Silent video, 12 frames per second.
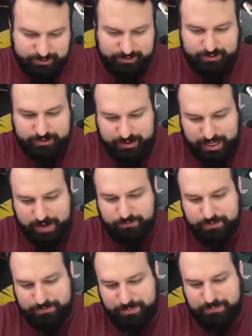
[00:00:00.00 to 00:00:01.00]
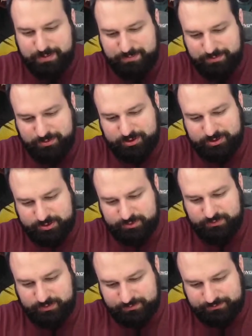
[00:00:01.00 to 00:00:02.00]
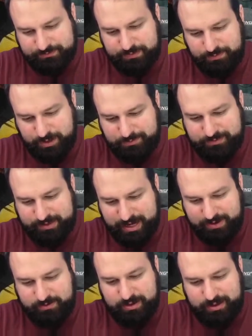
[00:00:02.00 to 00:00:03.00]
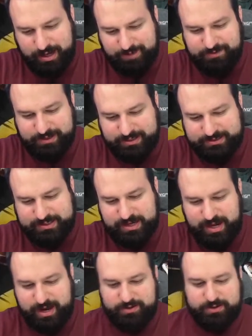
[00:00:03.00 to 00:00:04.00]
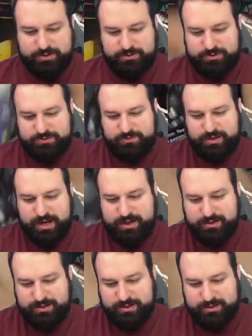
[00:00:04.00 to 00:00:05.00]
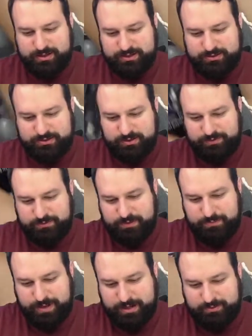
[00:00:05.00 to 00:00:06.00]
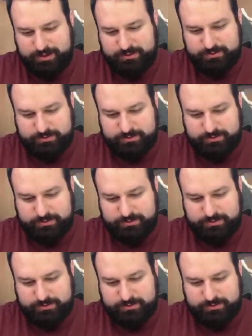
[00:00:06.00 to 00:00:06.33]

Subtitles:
That one might be a bit more useful in purple. That I feel like it's the inherent you'd use for that. Do love the red background.